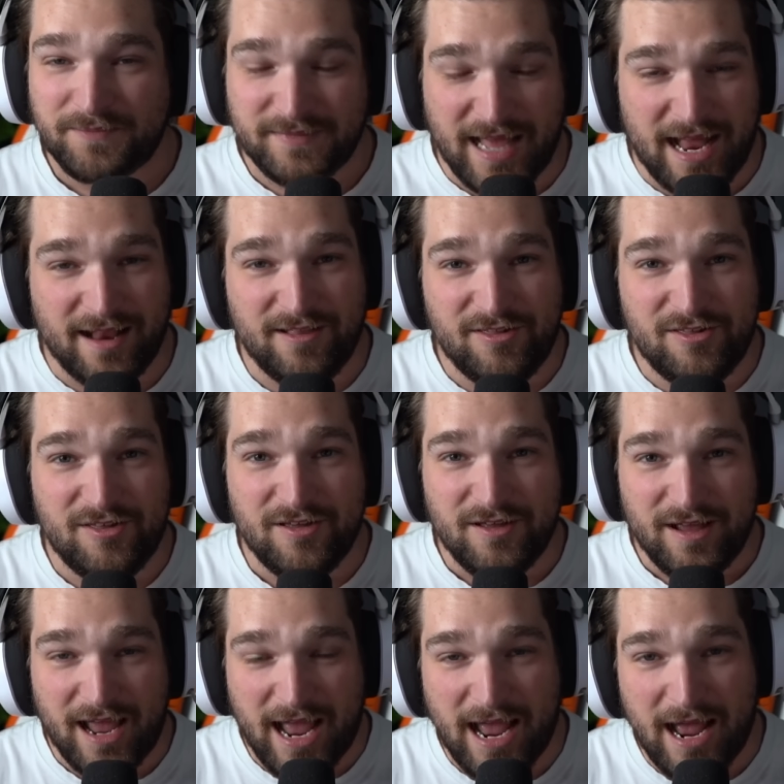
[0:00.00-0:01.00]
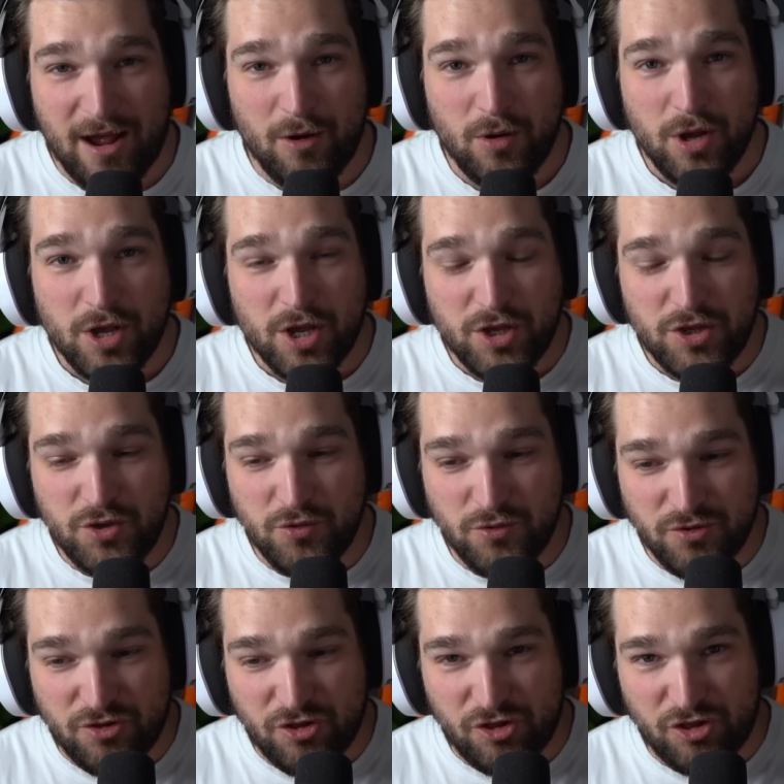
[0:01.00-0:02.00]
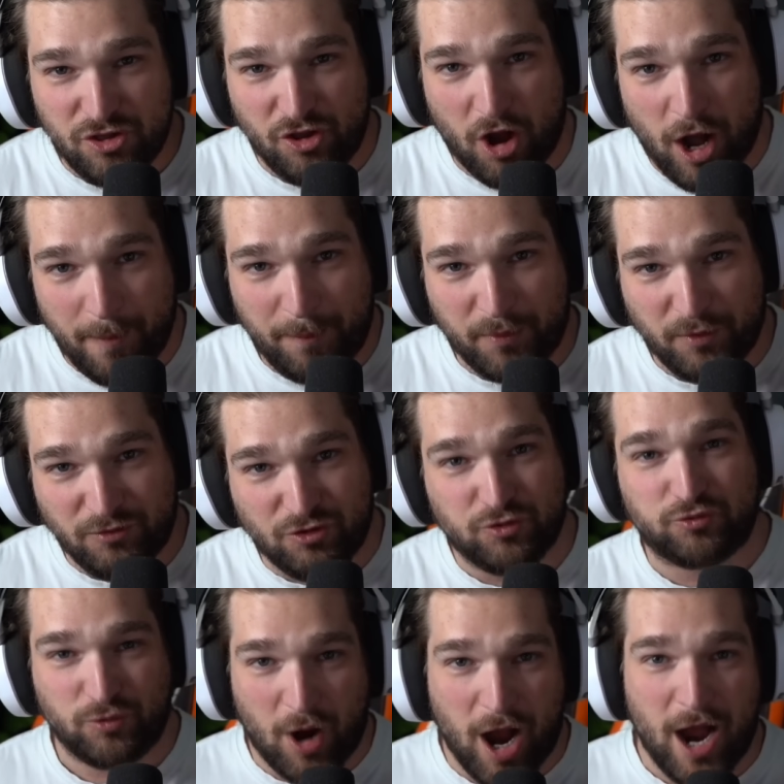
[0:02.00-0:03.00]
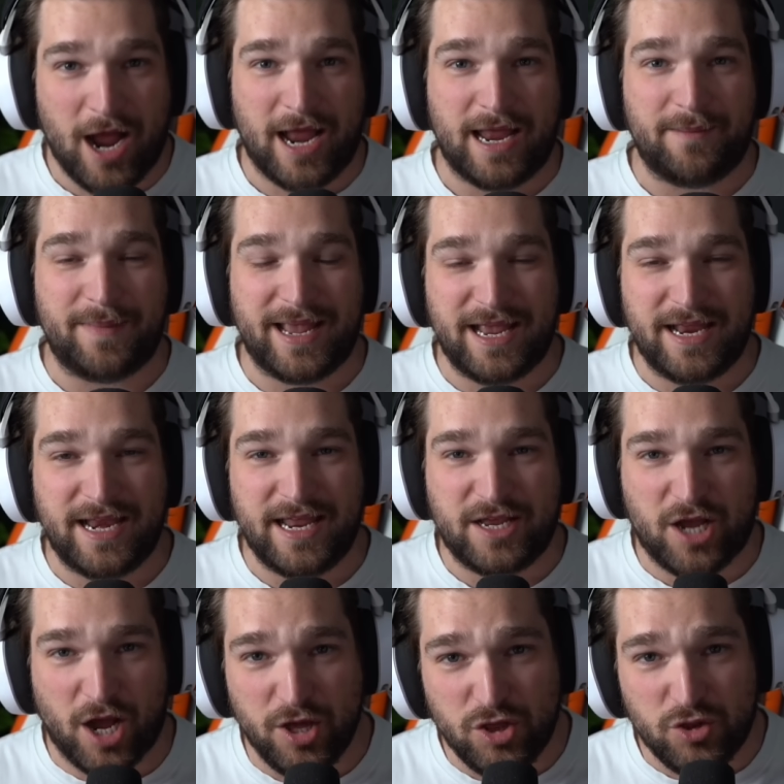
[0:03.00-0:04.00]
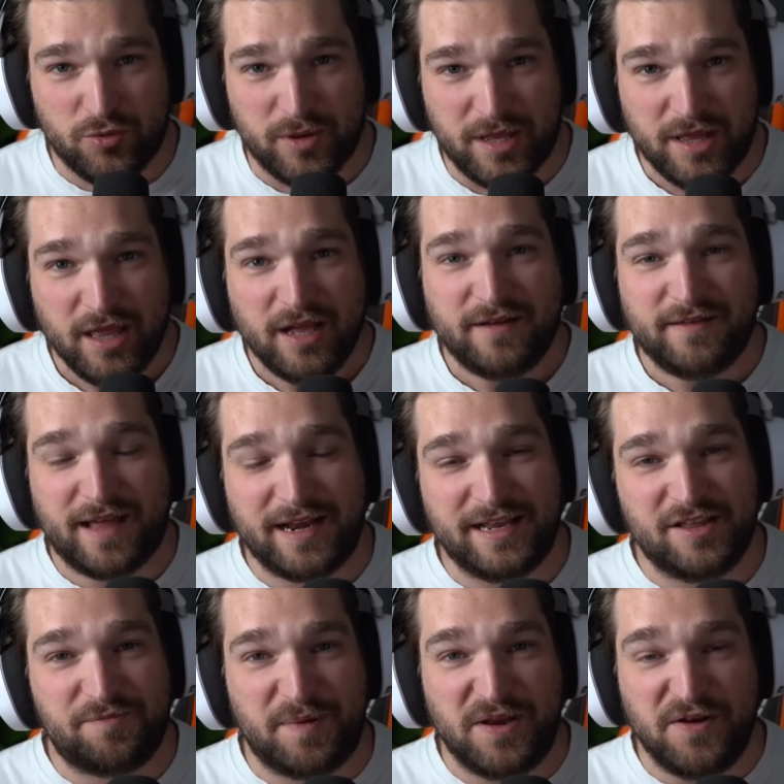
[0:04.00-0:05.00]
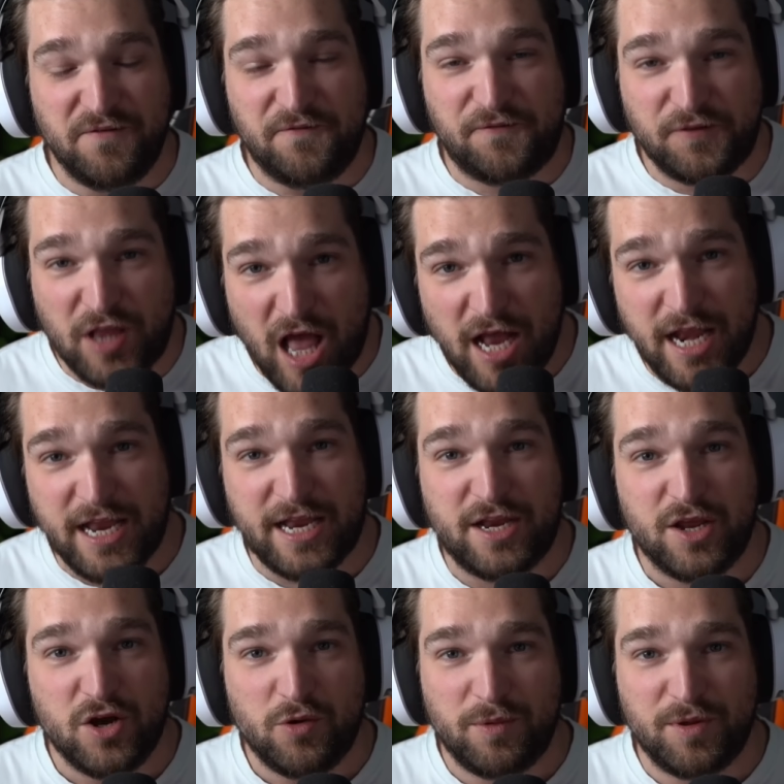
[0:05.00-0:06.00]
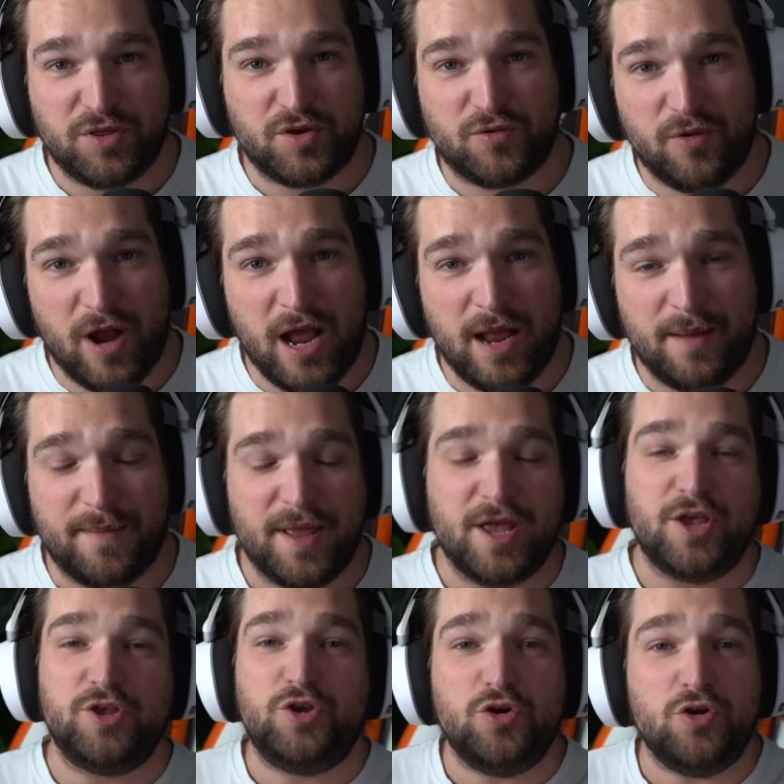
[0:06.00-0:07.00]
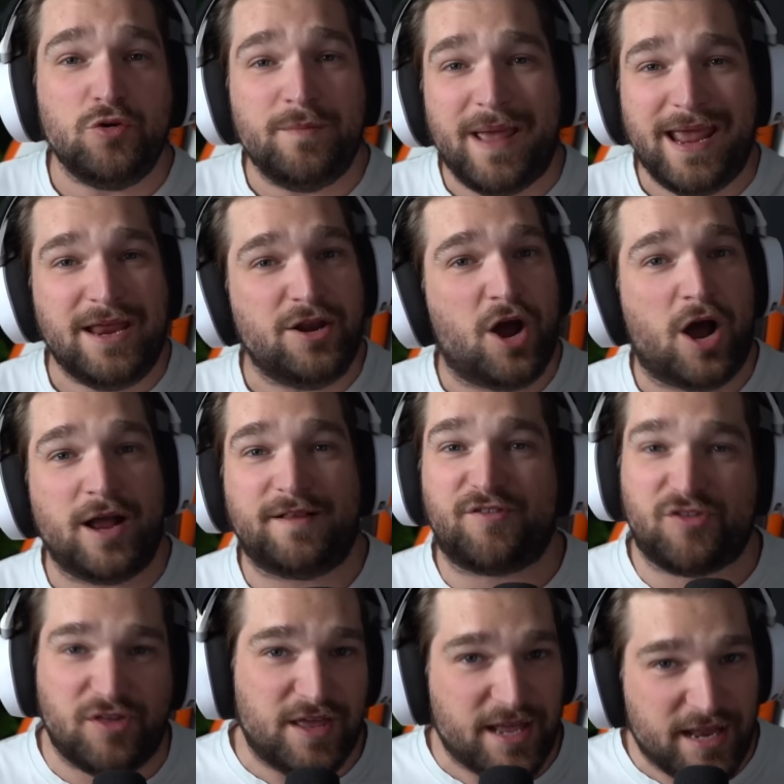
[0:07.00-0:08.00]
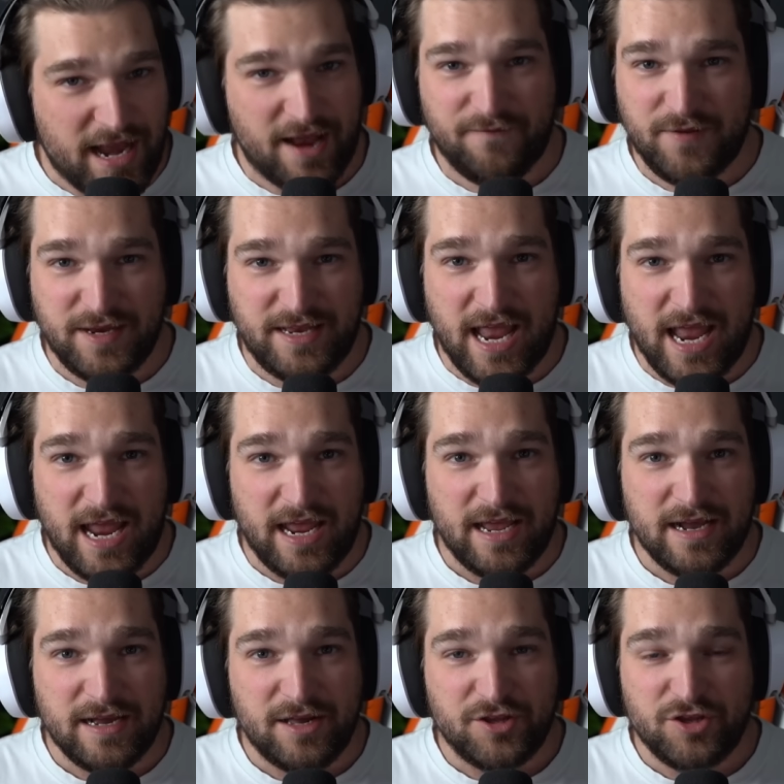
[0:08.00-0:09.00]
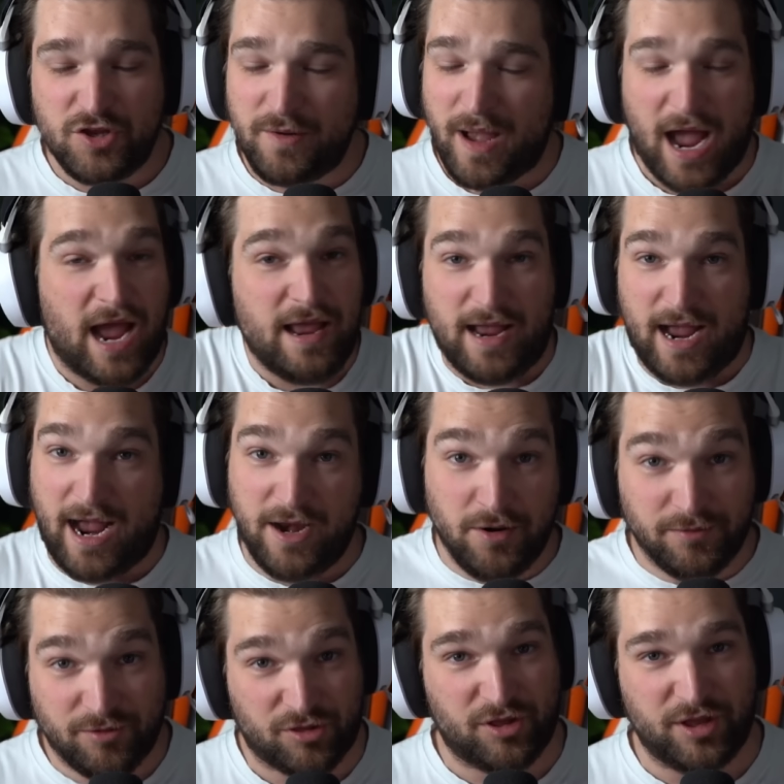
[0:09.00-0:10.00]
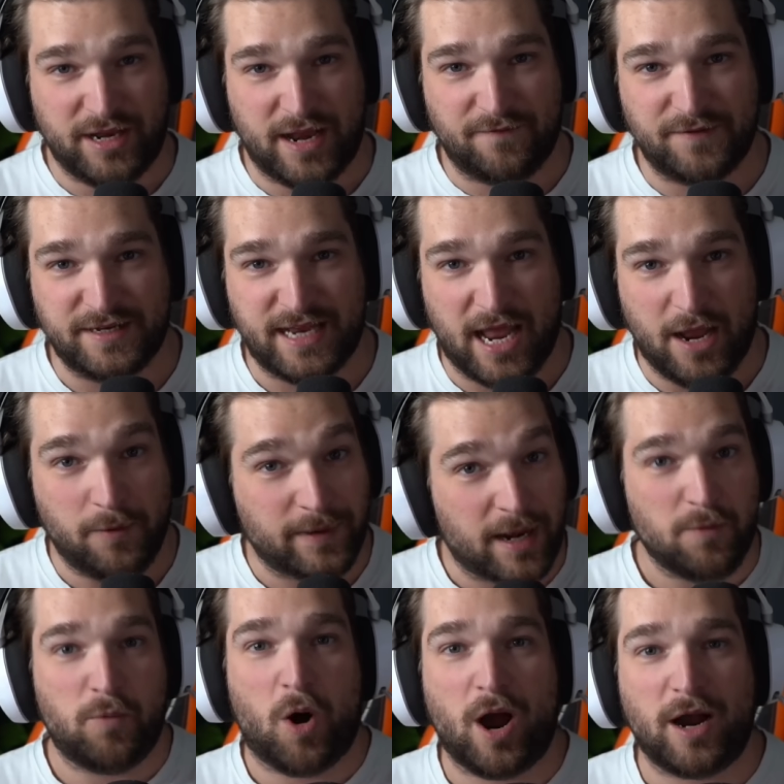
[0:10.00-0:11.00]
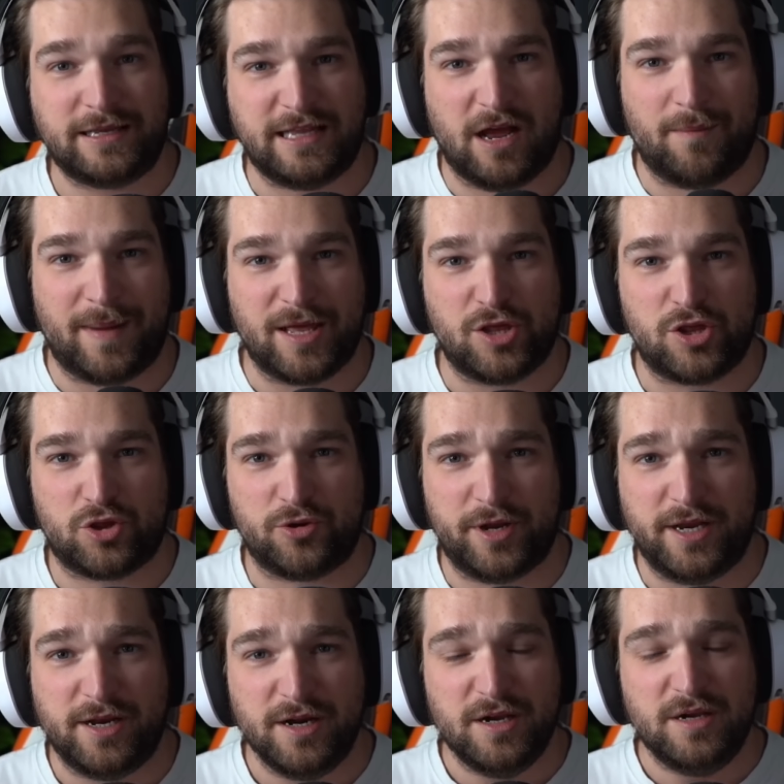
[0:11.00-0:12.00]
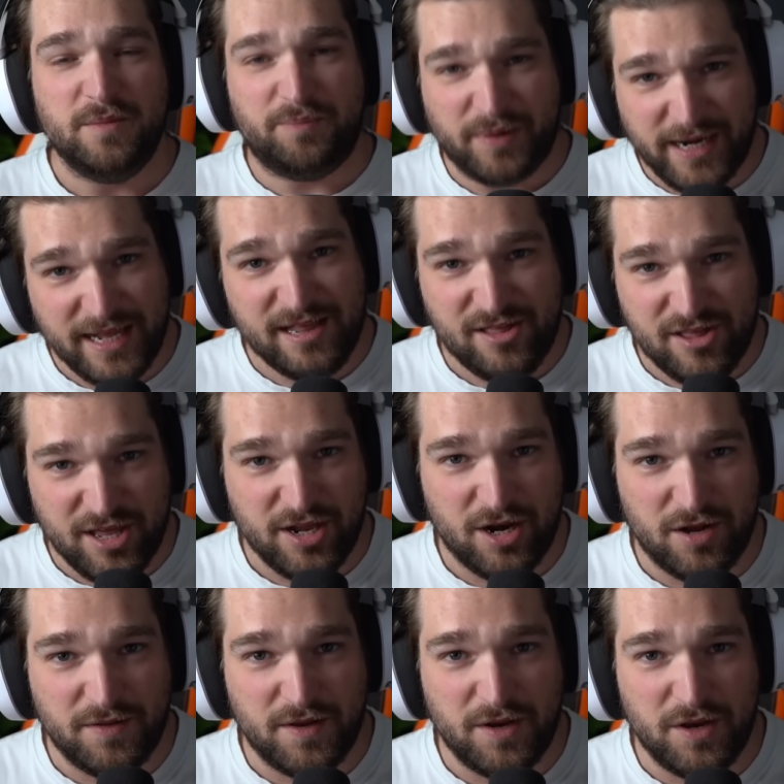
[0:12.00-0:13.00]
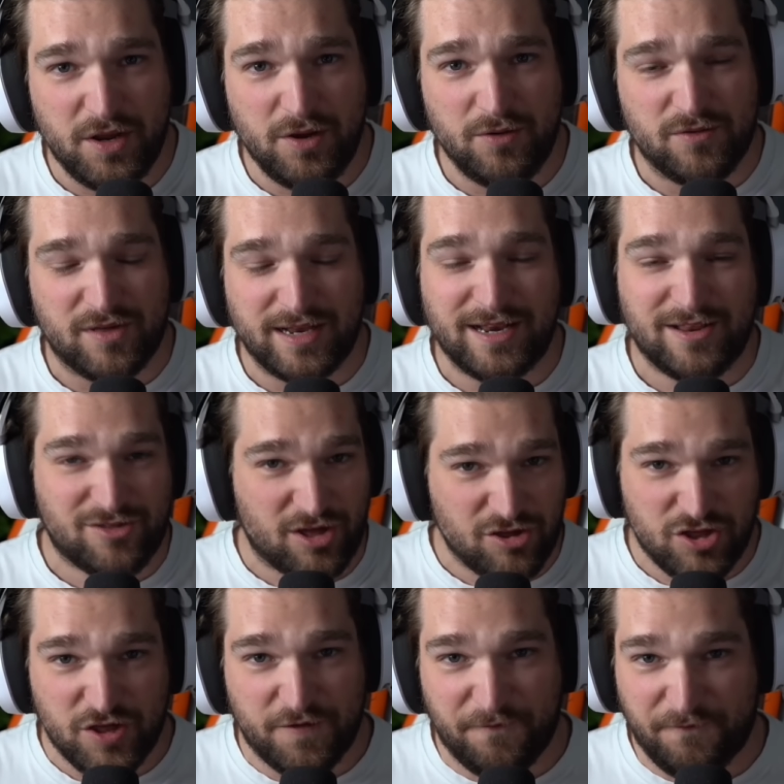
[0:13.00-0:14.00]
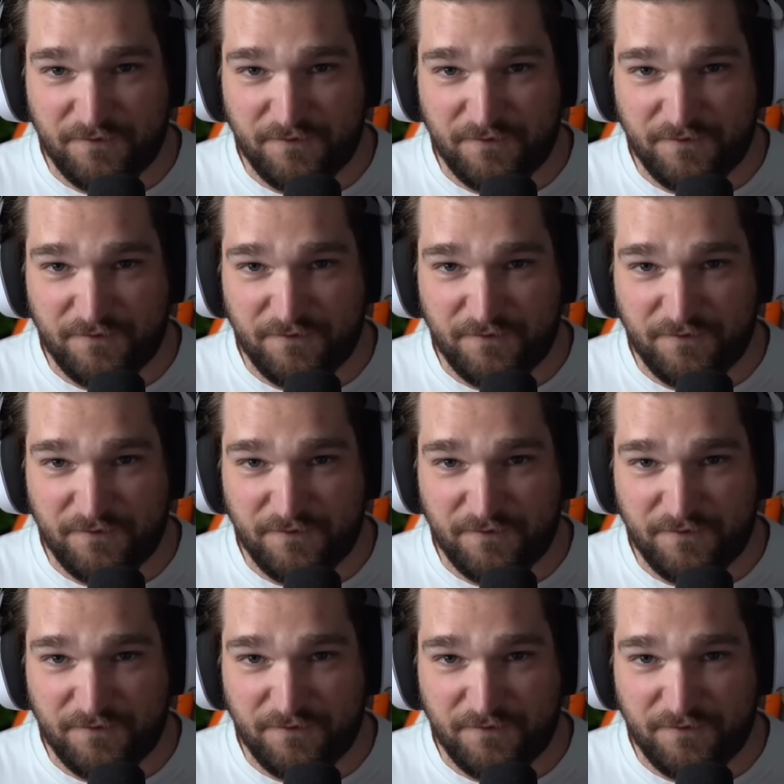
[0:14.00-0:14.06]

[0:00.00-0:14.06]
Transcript: that's how you stop crime in a country that is being flooded with crime. You may not see it every day you I, I don't see it every day when I walk down my street, but I see it on the news. And it's not just